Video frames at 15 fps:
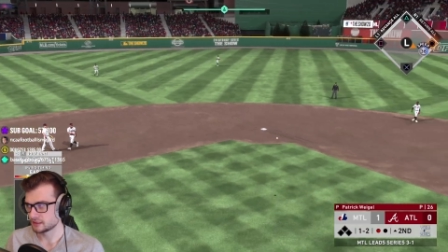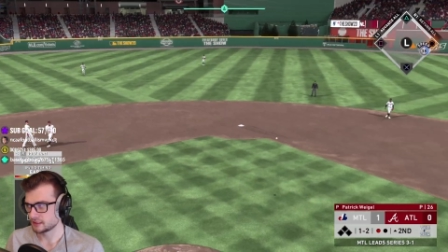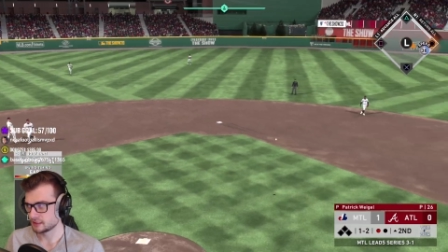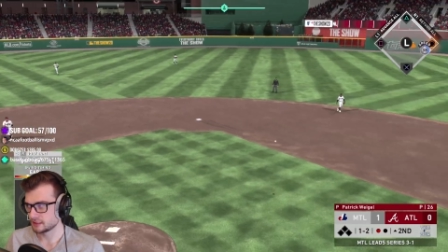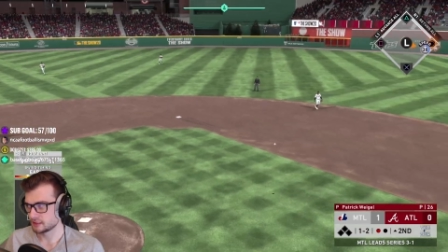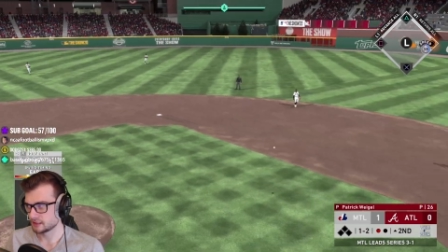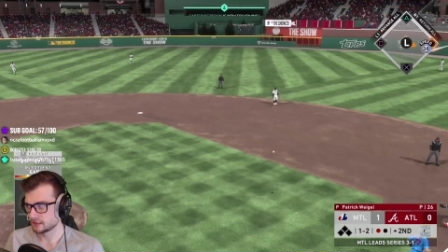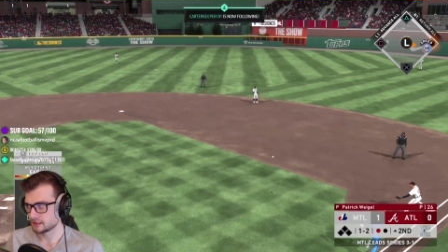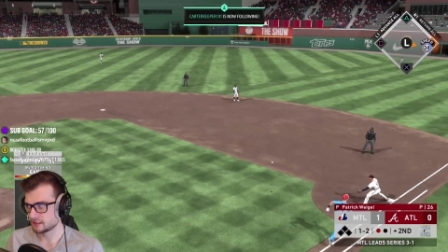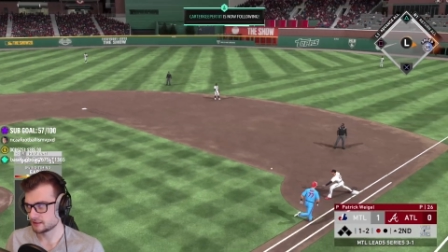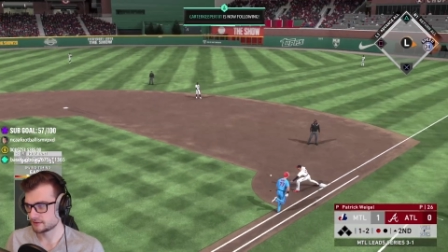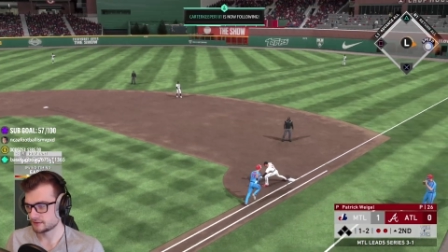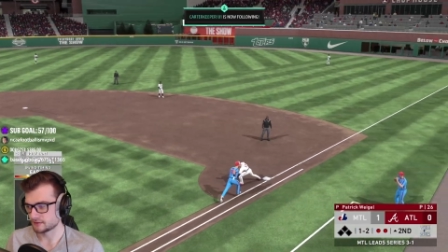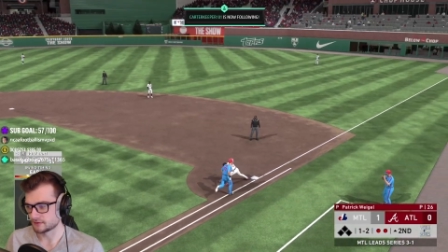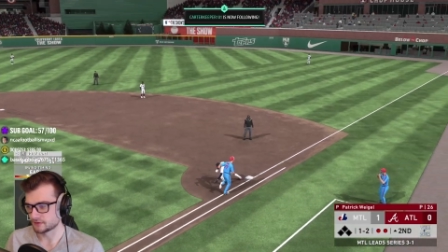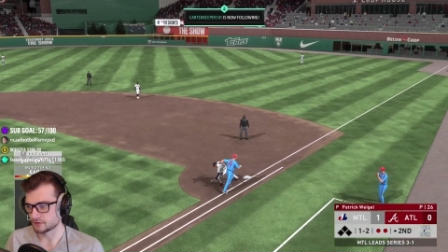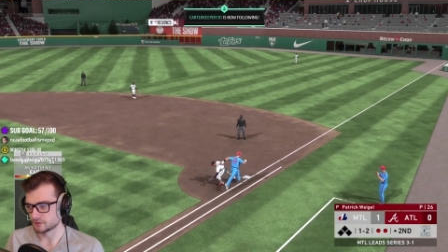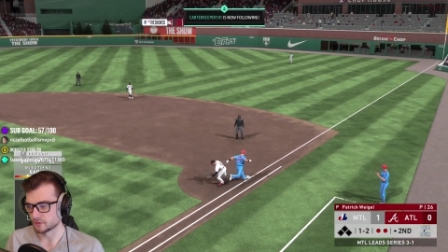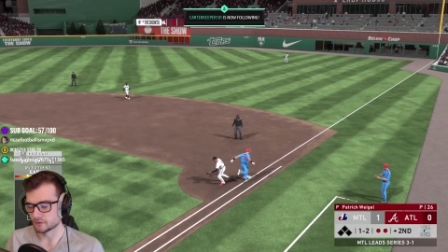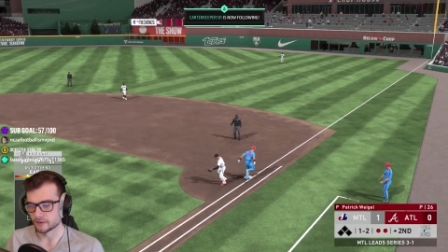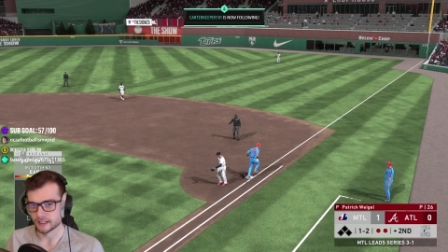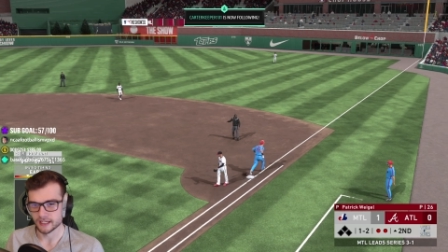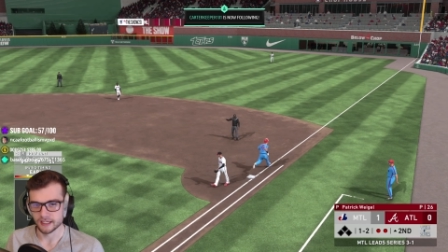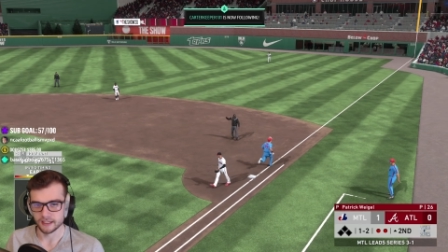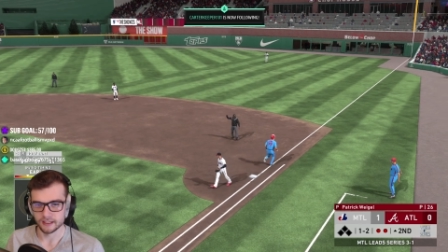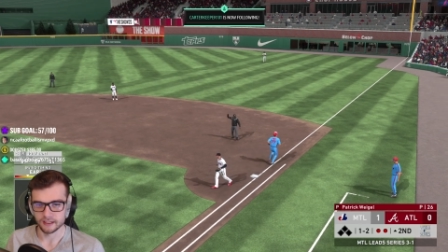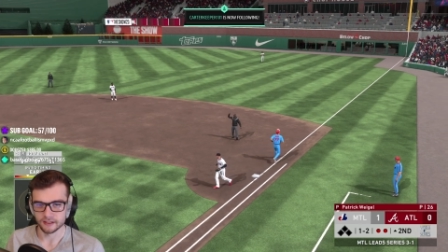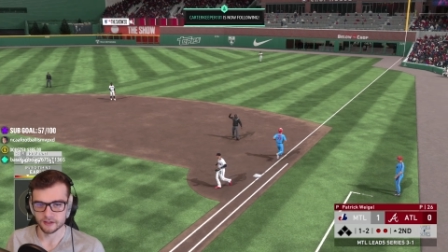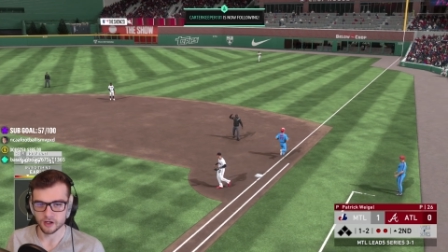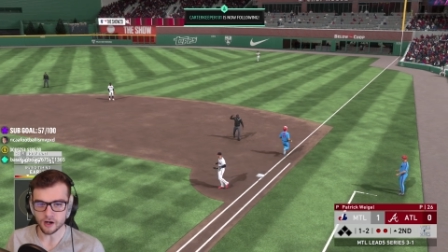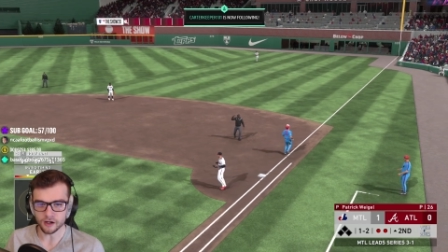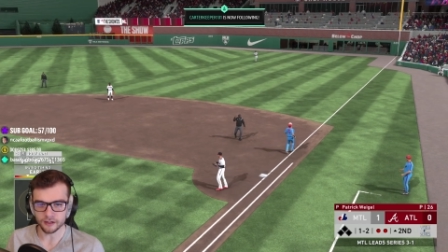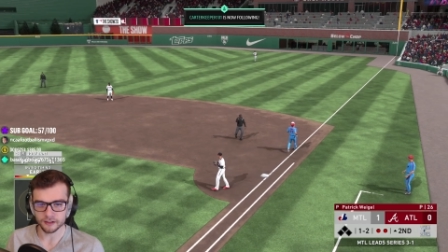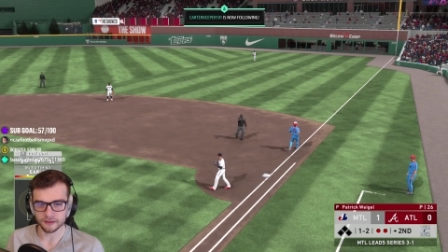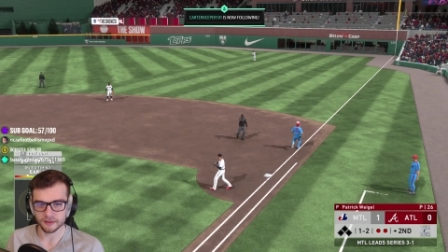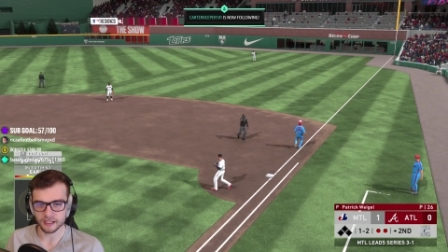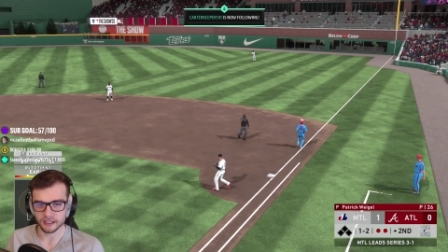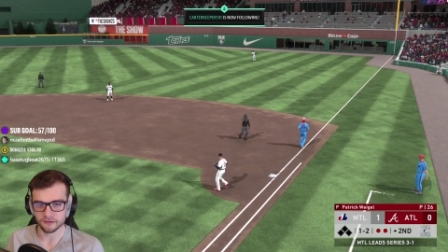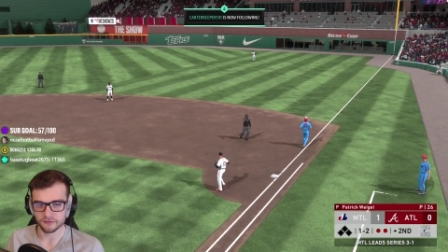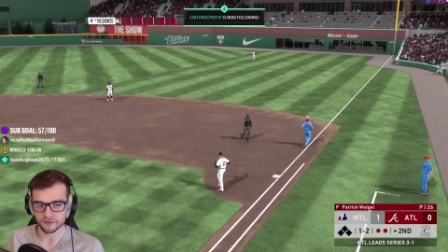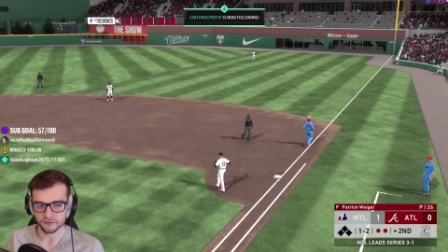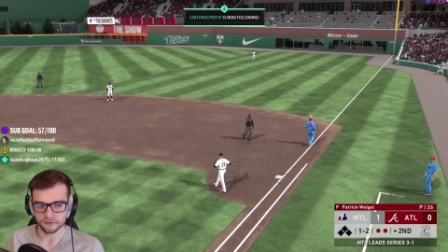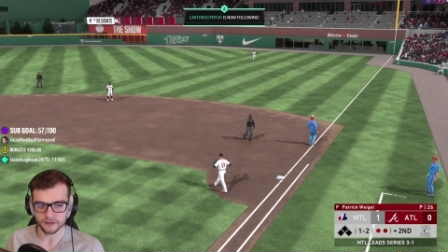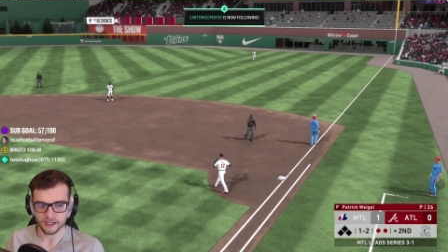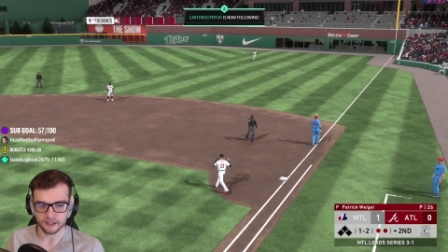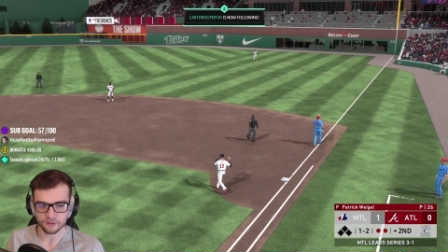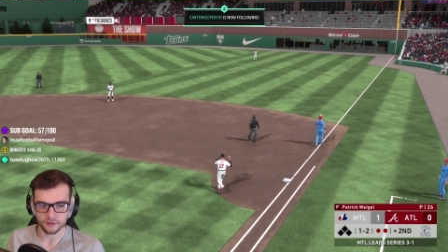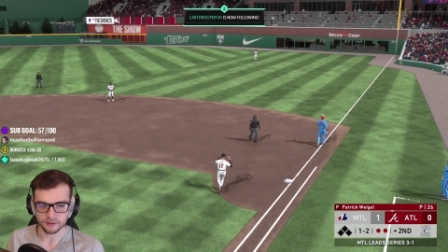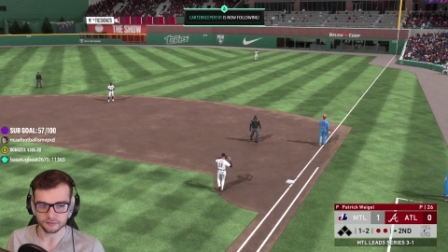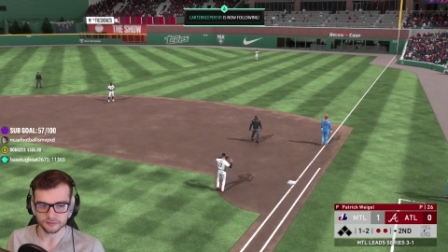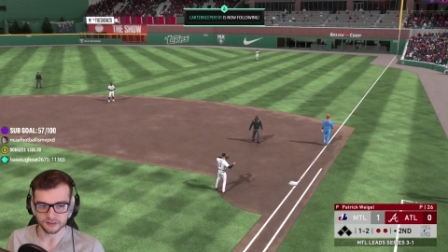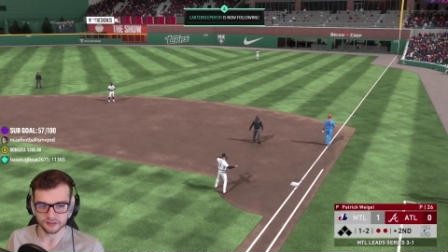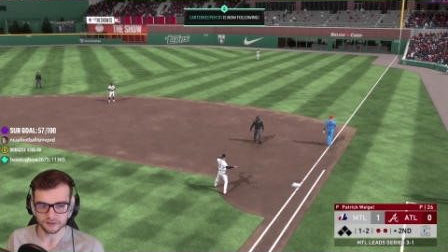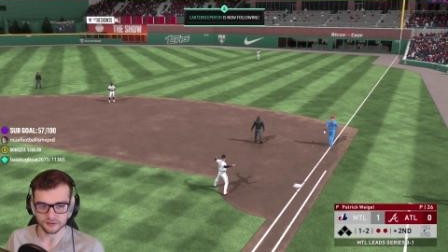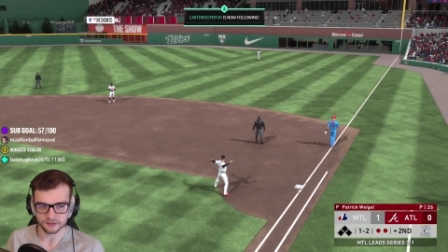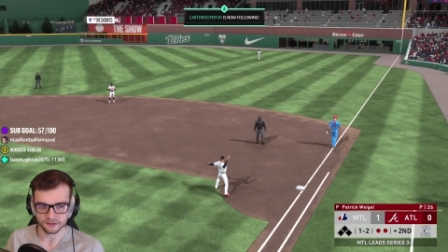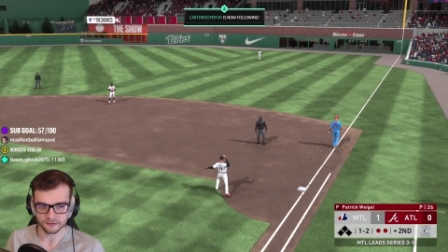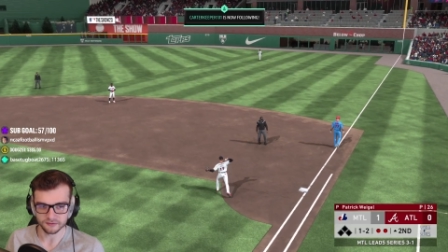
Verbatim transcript: And two away. And Carter, thank you for the follow. Welcome to the Dorsal